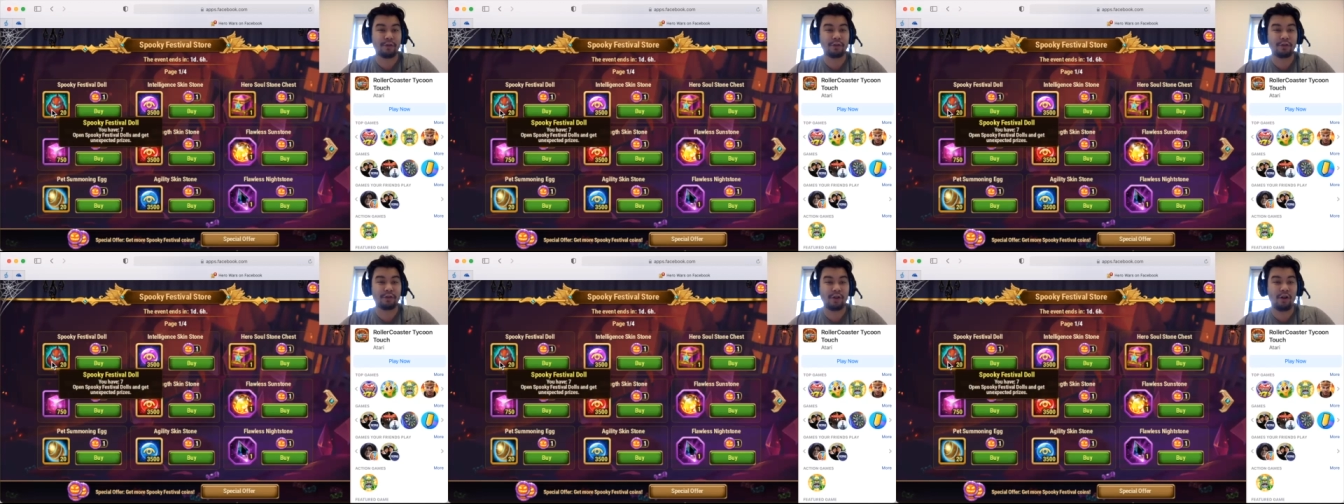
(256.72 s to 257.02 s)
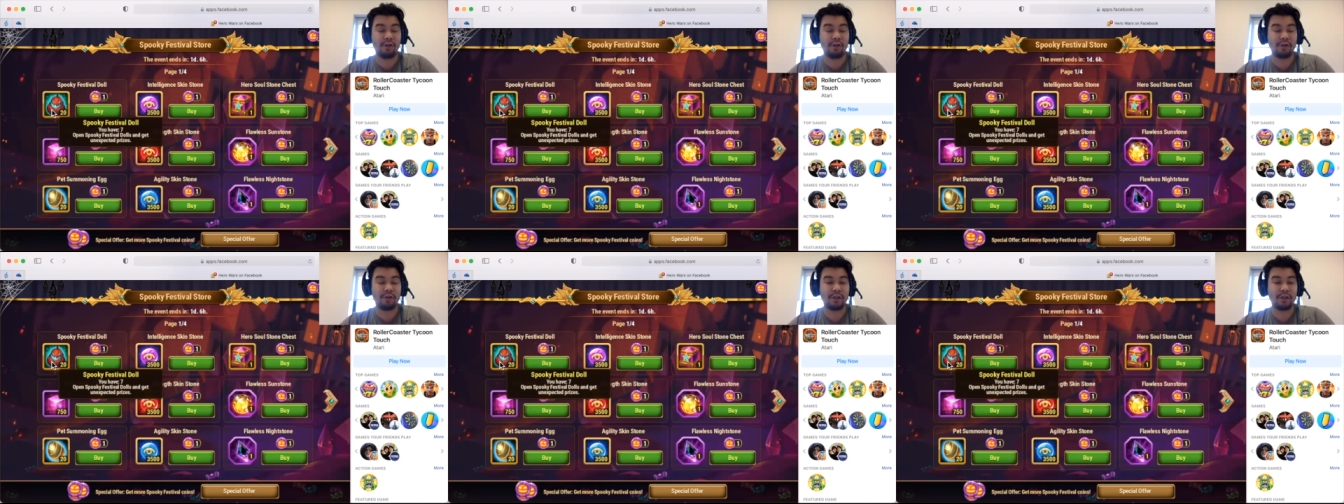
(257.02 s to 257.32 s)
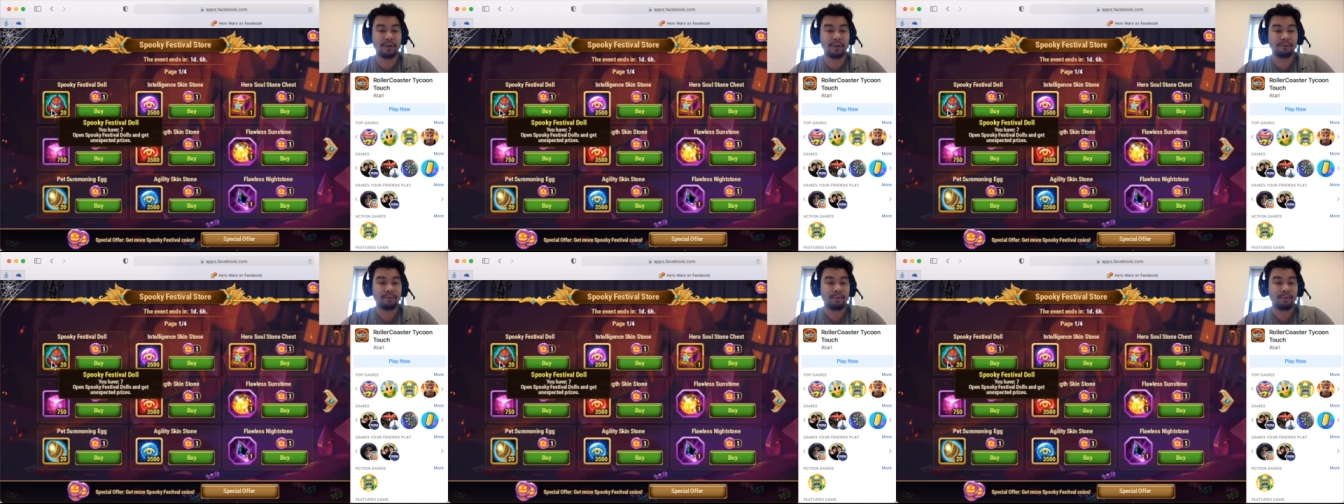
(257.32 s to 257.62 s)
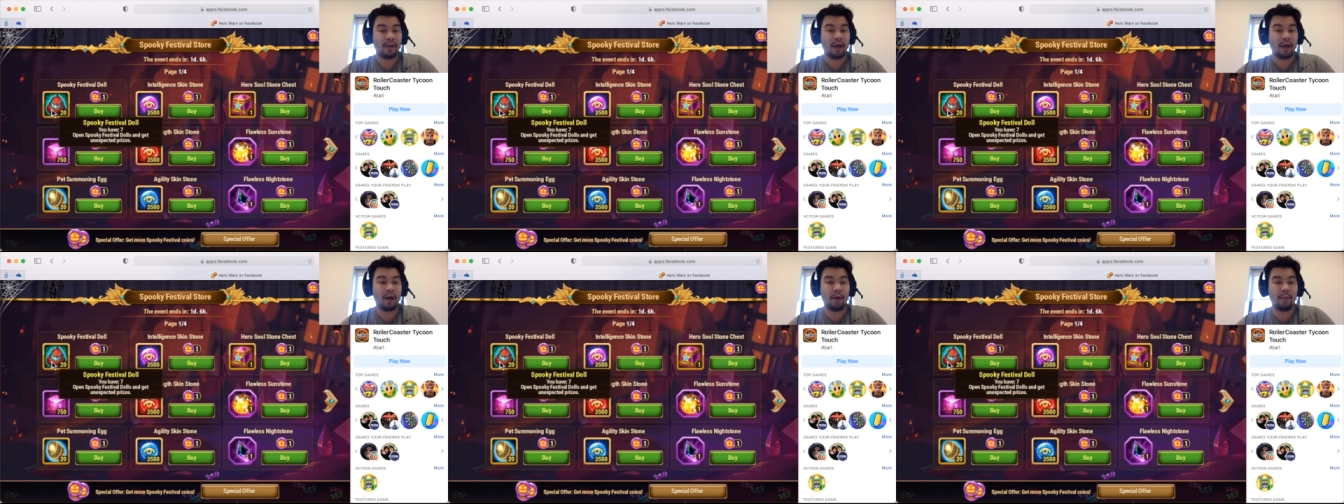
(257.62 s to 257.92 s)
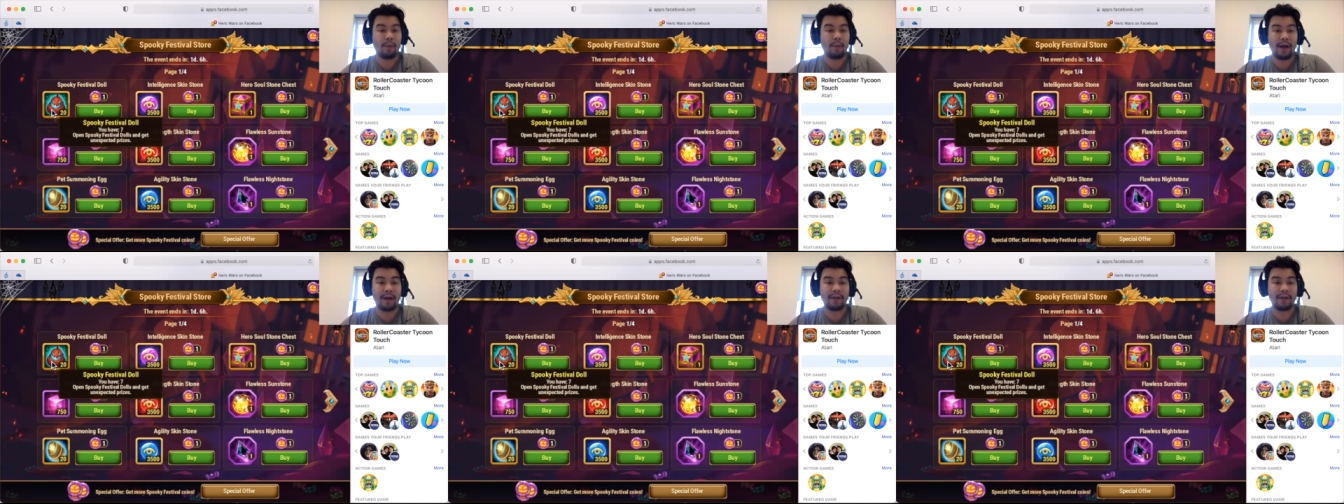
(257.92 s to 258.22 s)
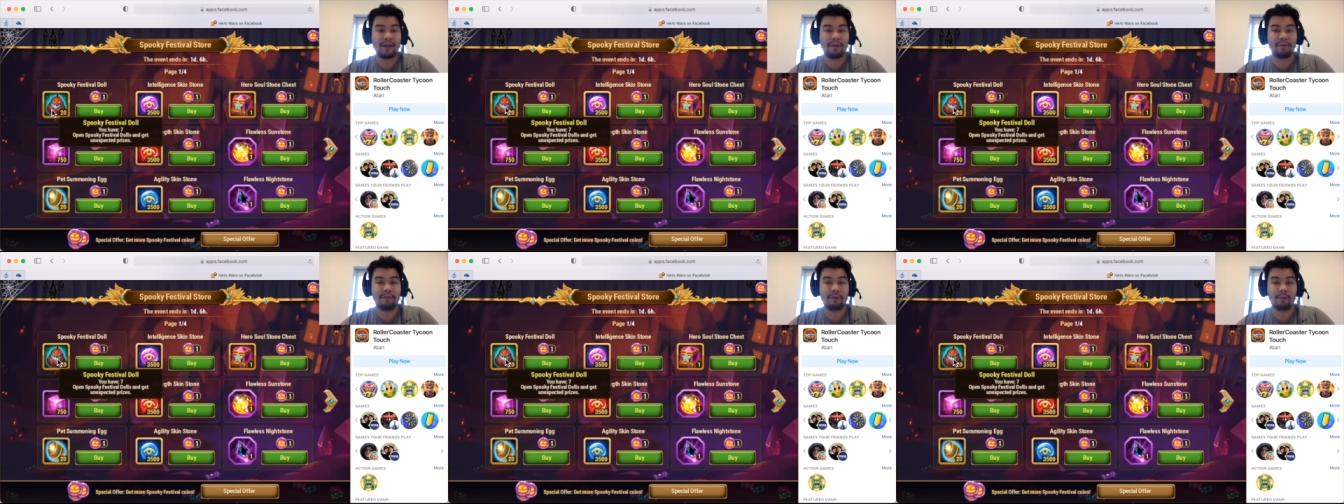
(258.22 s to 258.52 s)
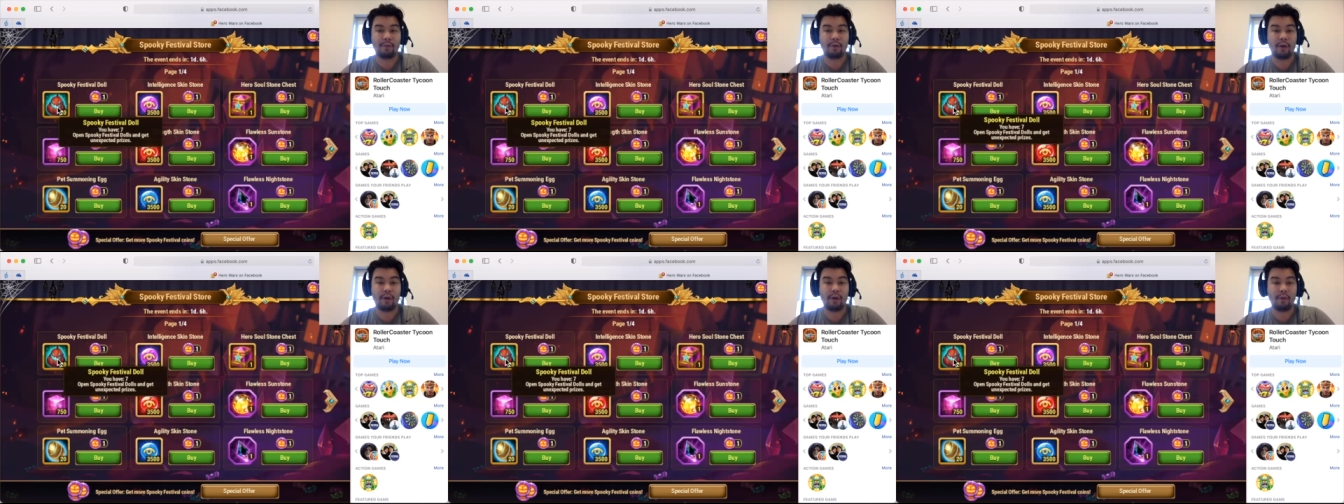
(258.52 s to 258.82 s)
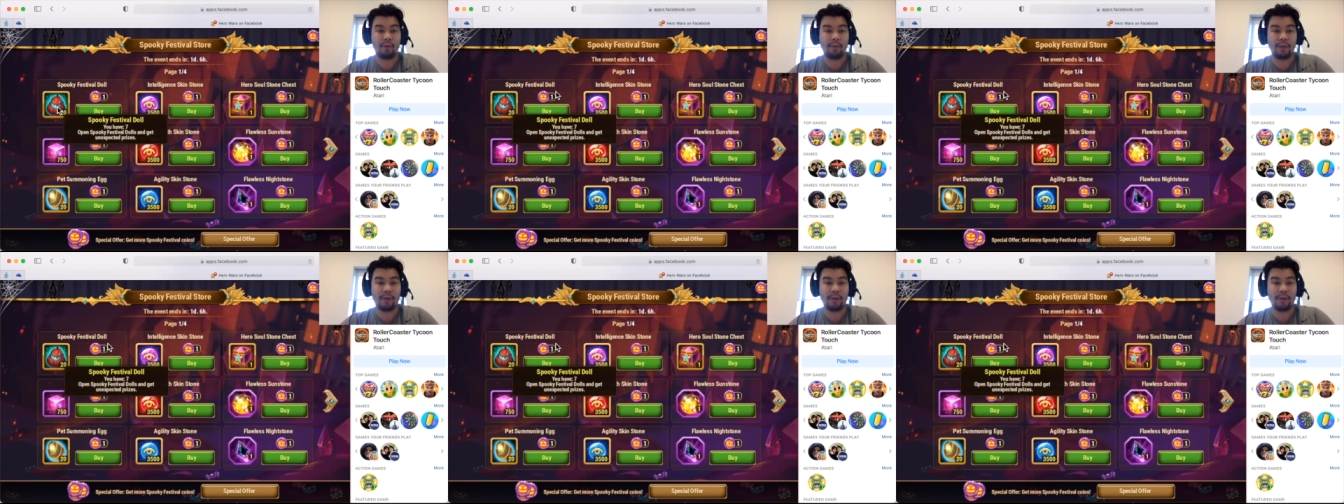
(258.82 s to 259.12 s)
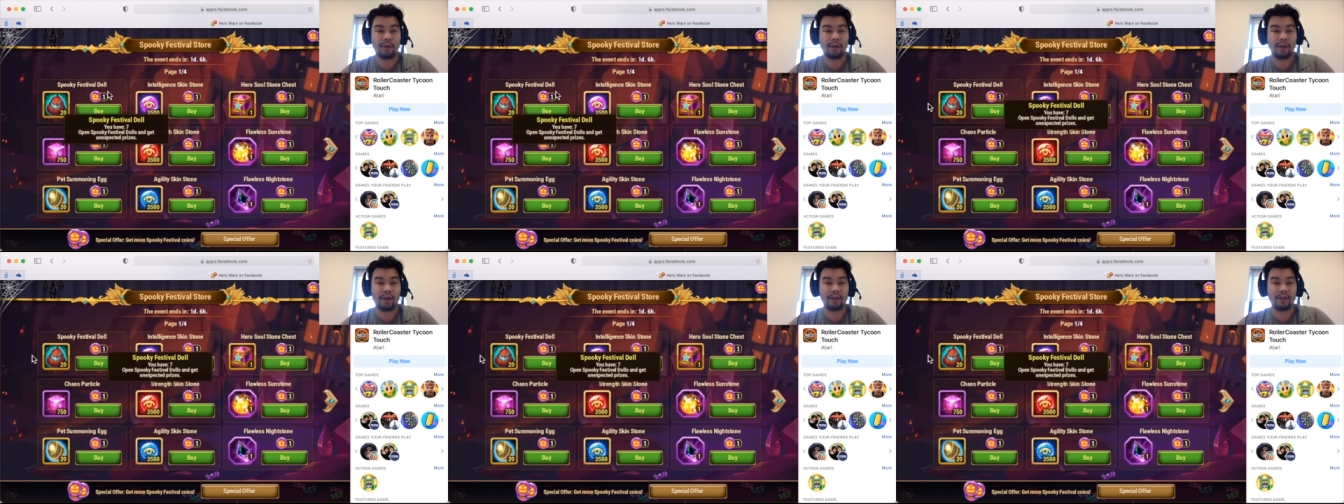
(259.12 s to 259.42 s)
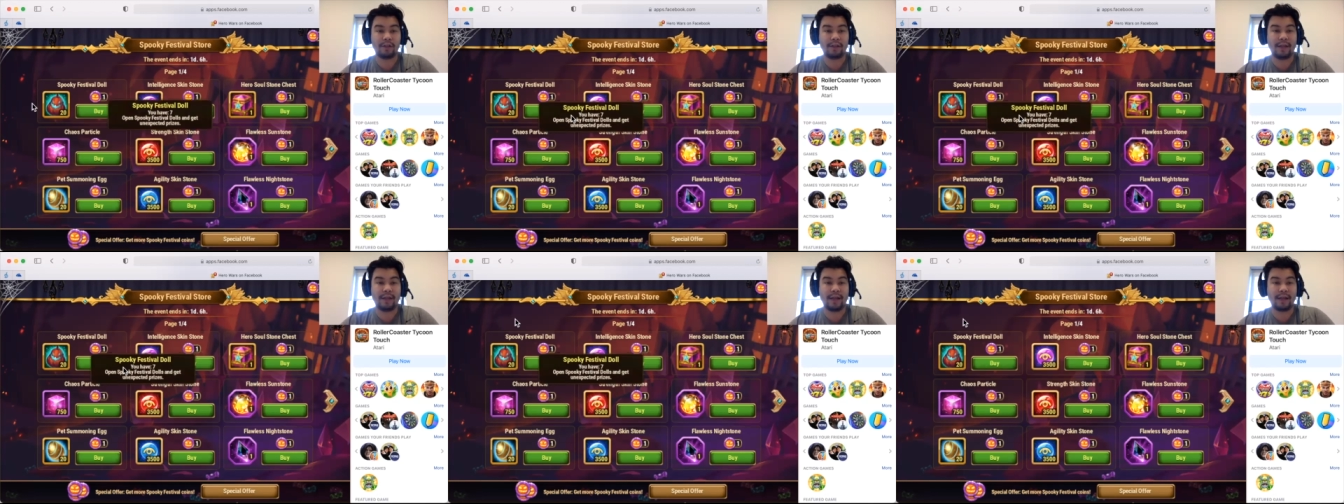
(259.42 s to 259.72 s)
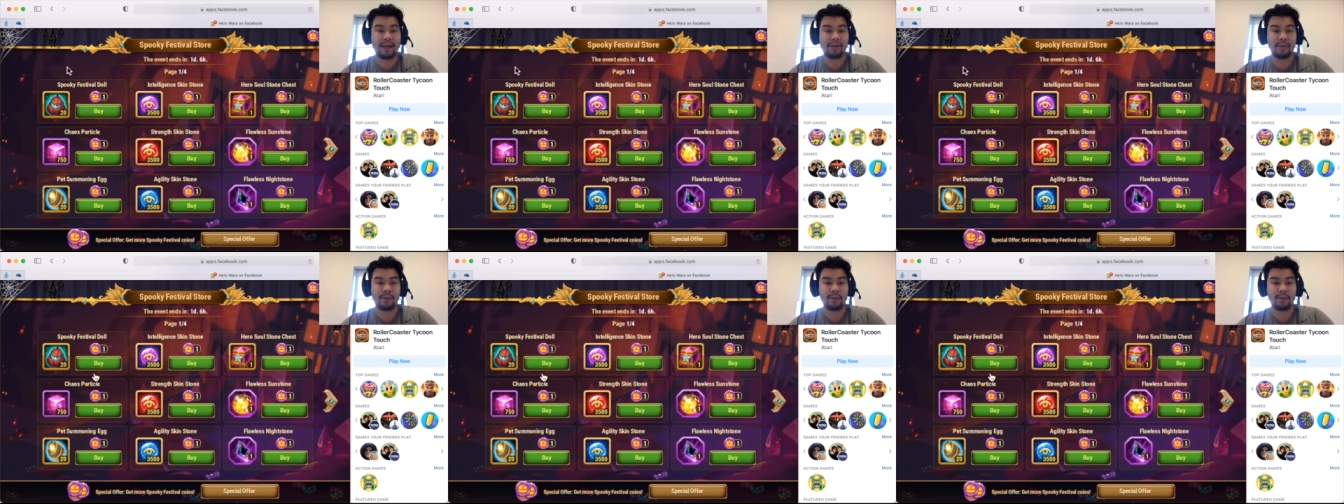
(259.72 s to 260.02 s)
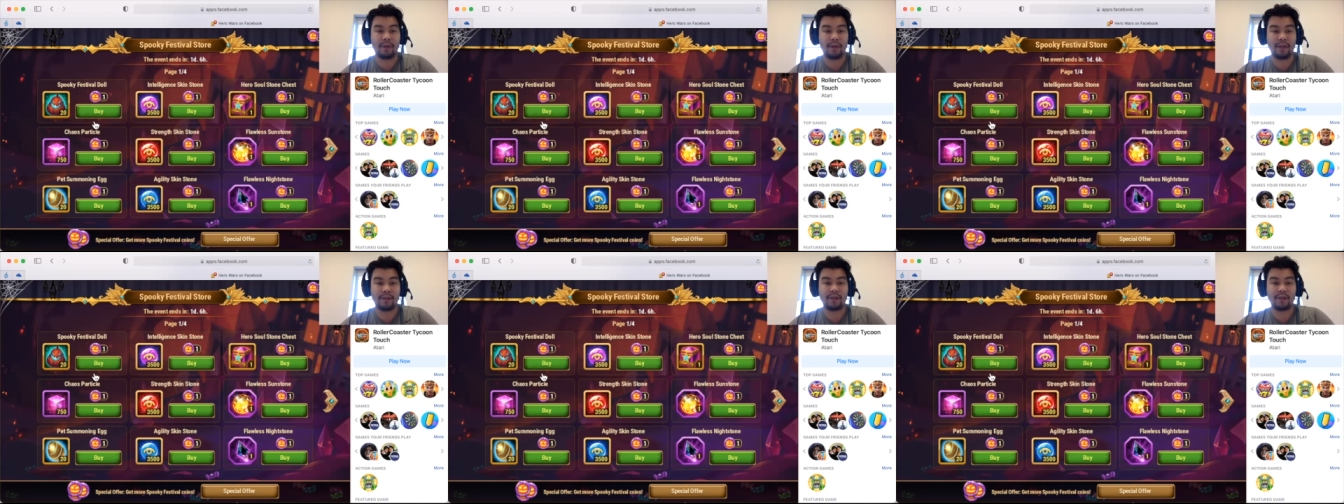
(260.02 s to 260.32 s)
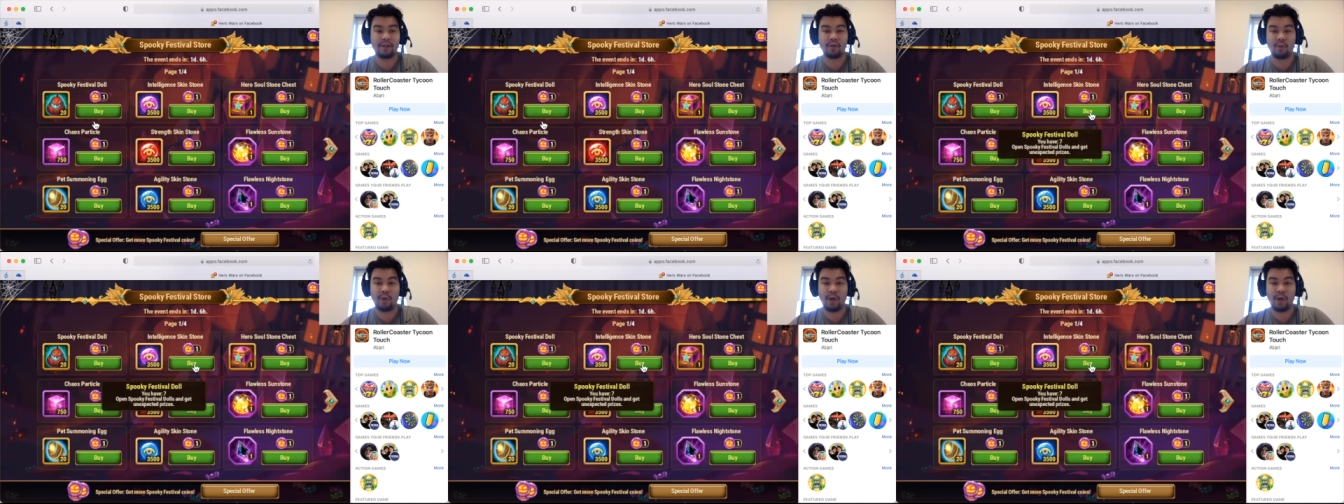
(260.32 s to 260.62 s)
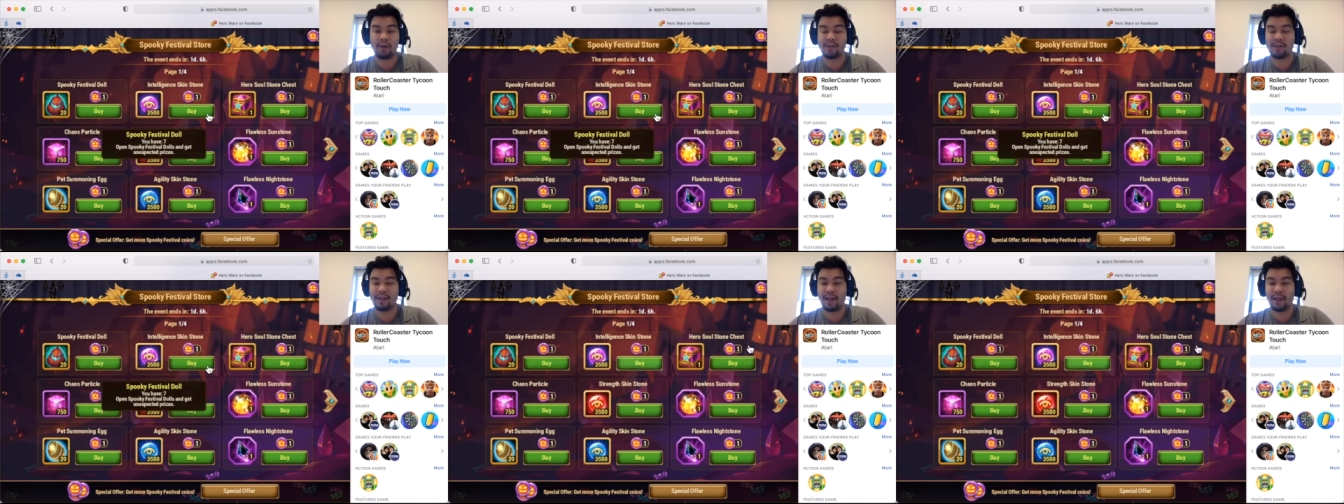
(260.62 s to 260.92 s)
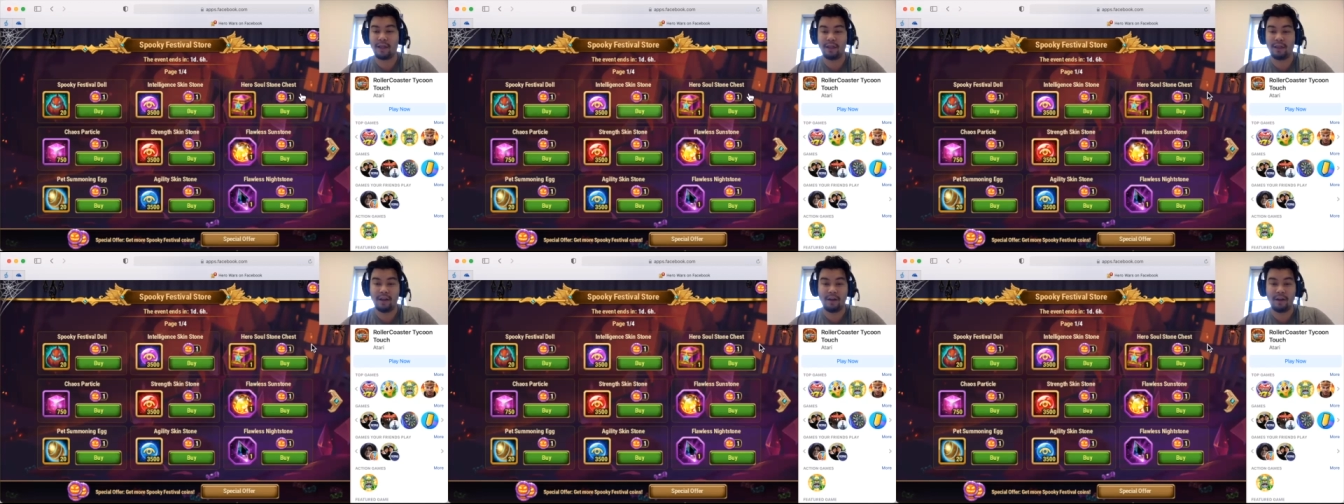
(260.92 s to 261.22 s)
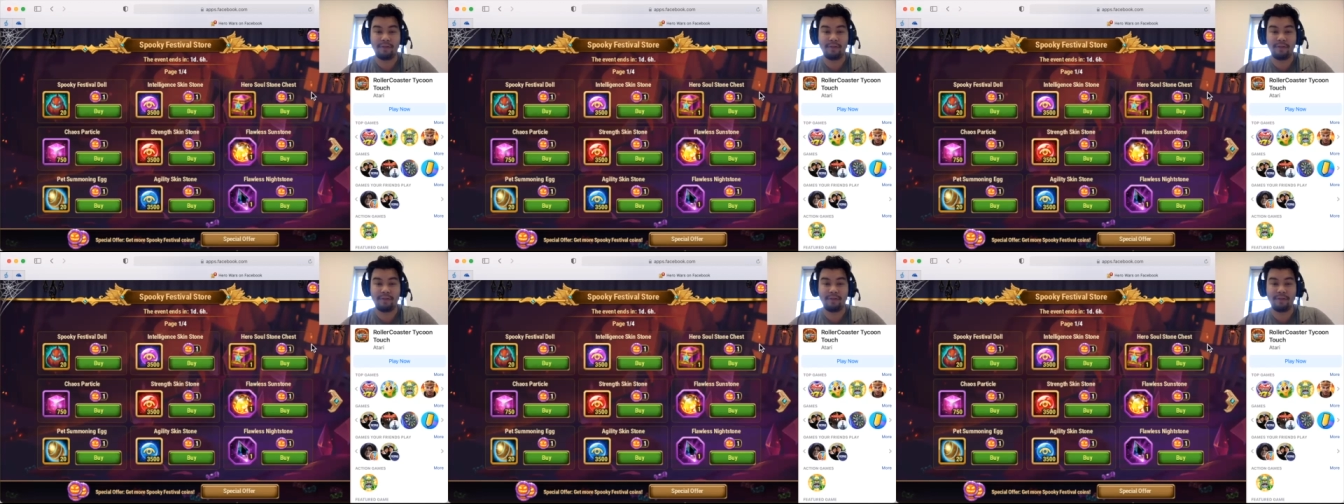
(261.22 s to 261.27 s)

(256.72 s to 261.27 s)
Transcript: dolls. Um, I definitely probably will be looking to get some of these as well because I love